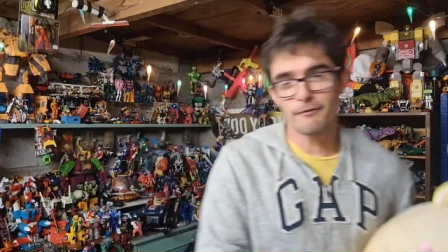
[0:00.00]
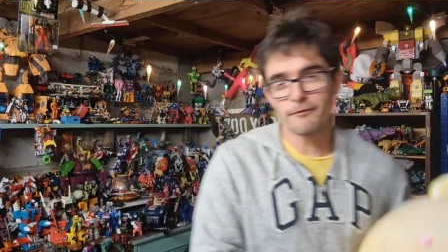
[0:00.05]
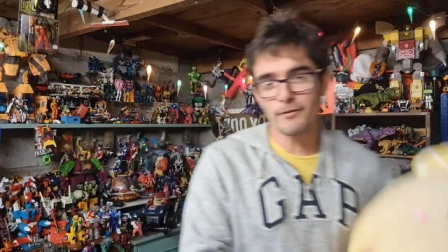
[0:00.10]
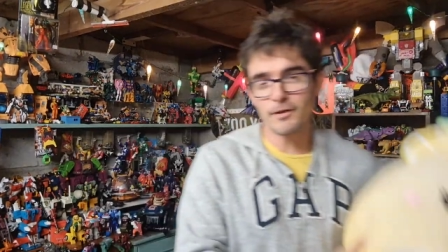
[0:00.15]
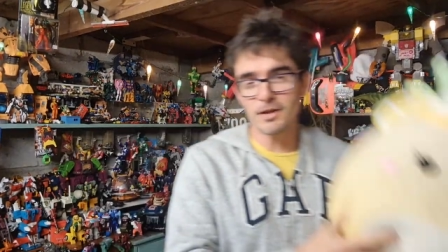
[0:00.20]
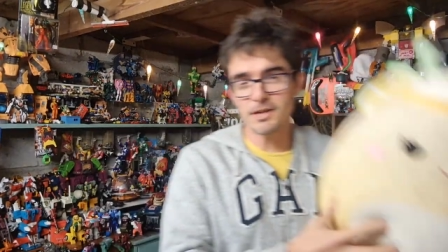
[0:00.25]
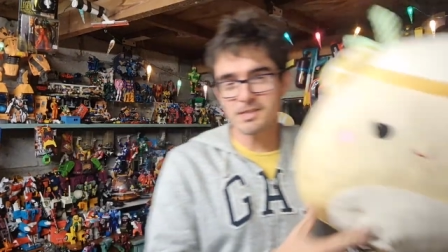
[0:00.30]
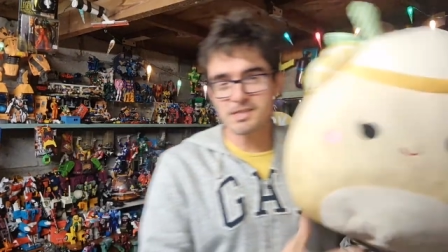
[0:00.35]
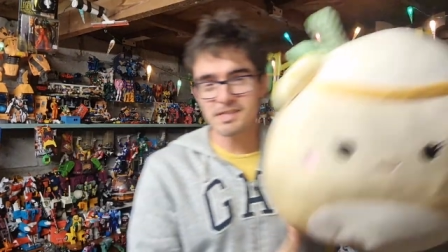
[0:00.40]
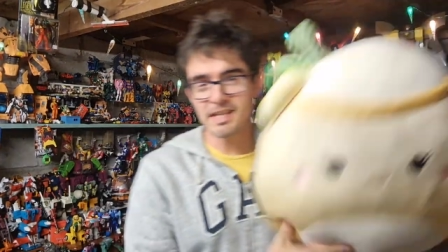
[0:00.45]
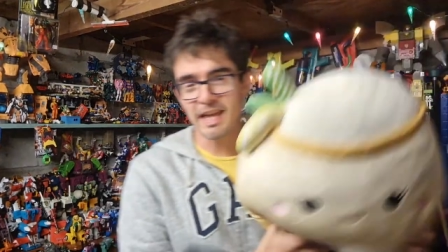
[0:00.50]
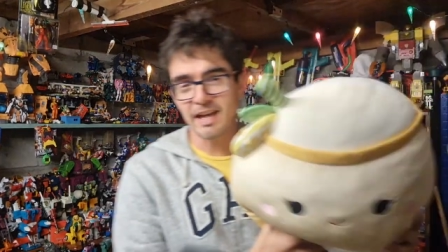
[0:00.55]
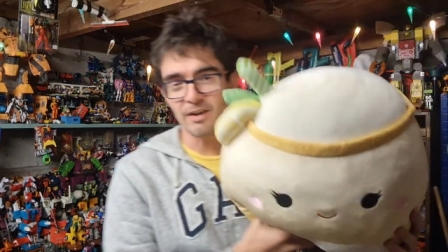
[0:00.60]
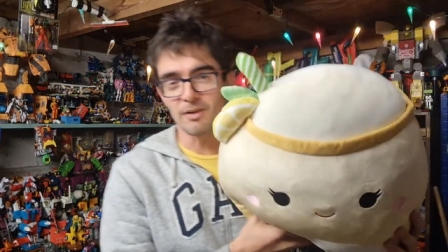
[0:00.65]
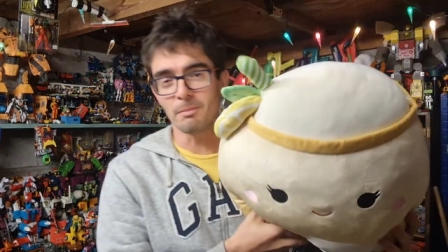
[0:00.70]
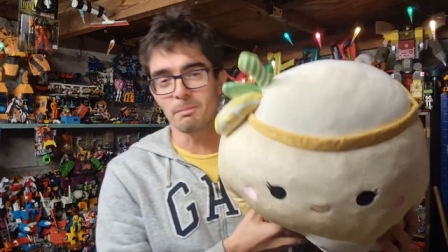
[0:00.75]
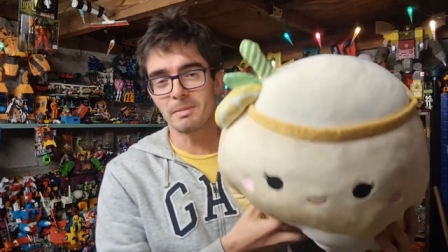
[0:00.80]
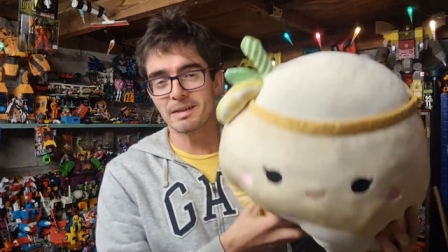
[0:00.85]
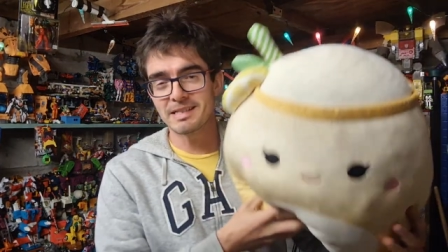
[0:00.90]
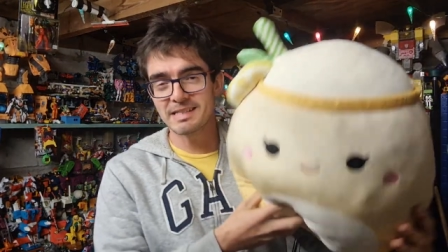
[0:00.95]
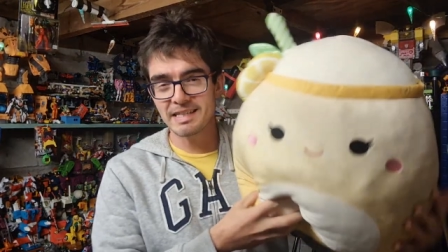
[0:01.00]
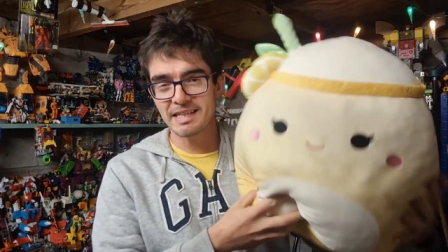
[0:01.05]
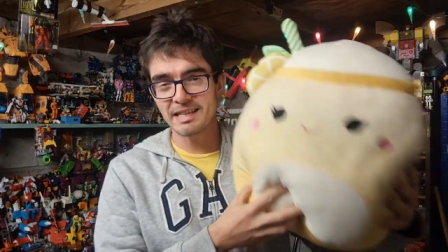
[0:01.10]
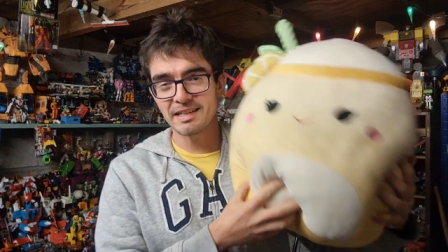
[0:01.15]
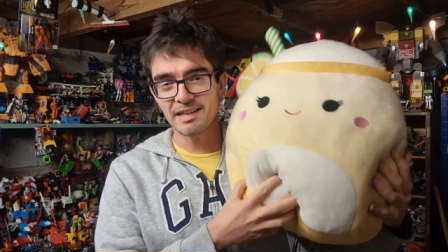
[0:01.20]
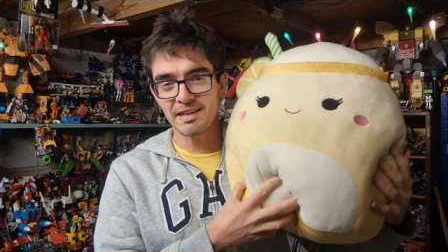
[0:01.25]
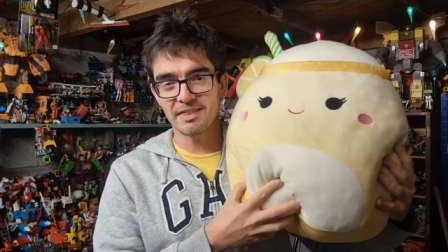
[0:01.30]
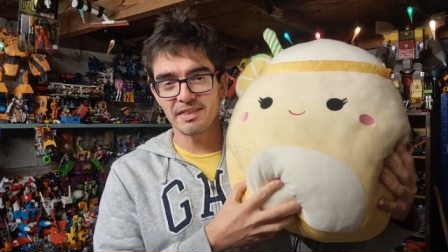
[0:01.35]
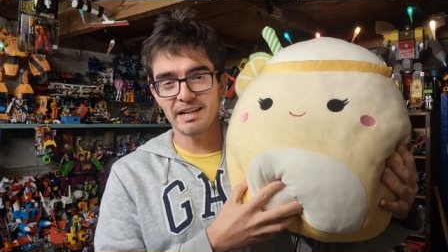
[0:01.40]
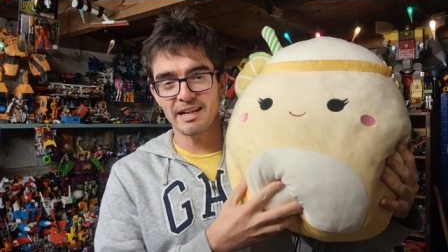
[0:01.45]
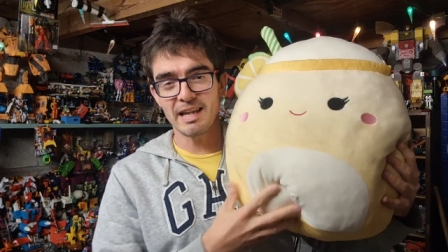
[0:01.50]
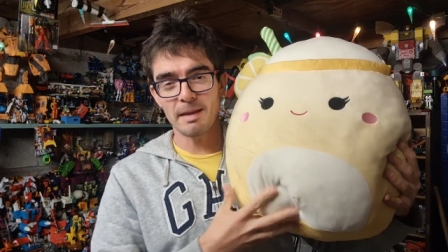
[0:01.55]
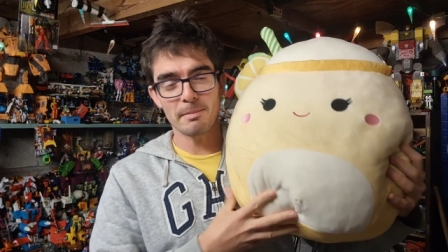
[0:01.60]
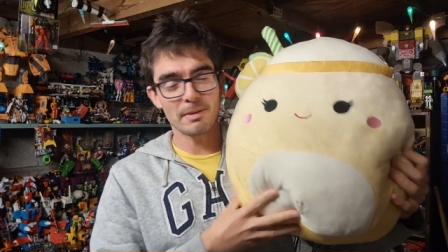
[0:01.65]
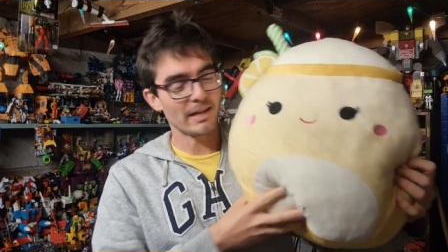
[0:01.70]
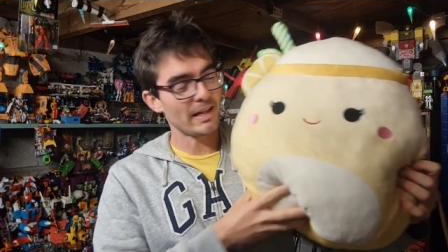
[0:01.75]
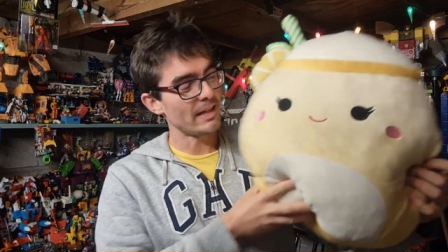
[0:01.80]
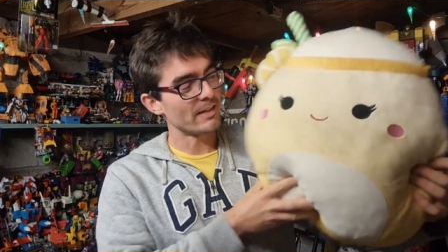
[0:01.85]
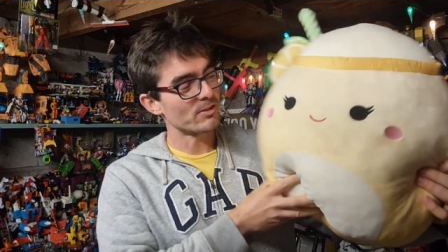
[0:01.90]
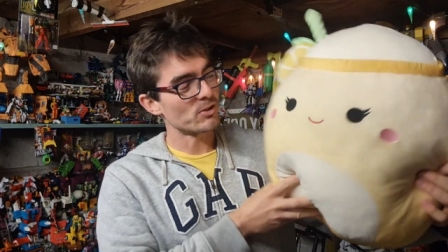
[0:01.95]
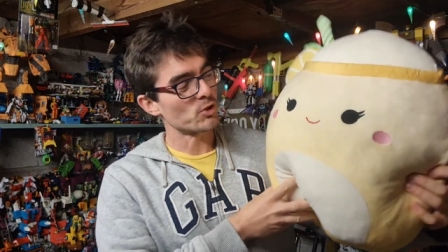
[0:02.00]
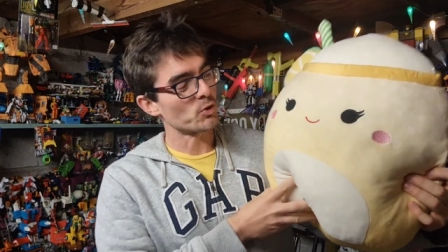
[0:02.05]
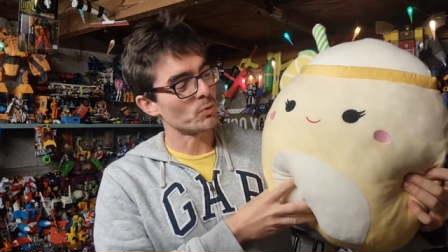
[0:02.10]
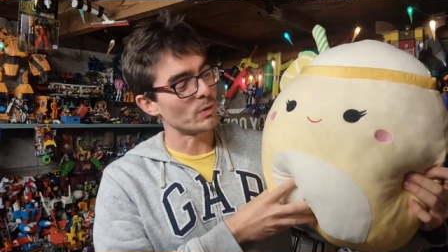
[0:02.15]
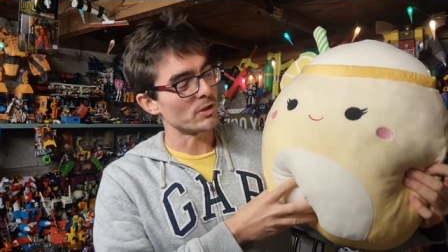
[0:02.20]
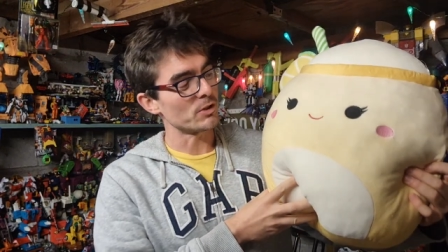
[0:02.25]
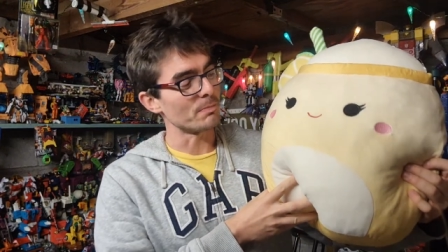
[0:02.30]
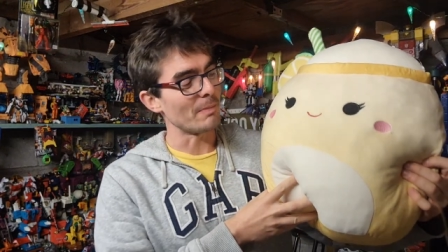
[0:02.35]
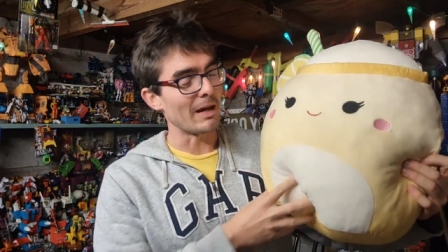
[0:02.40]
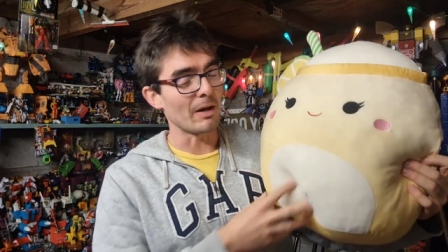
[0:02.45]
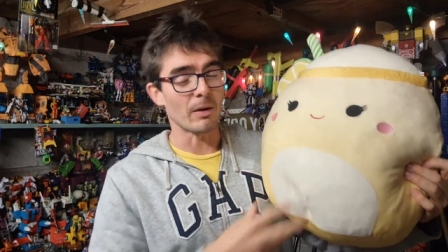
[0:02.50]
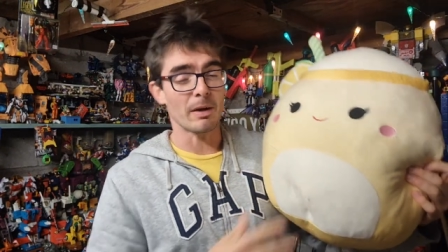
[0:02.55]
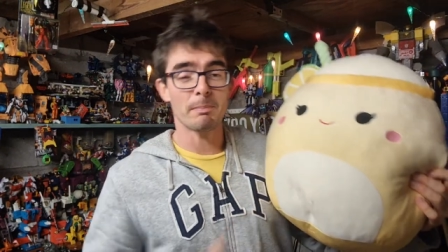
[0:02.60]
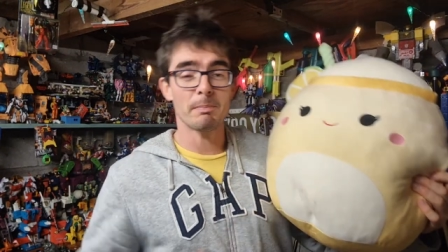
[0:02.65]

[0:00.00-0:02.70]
First sale, Medina the Lemonade Squishmallow.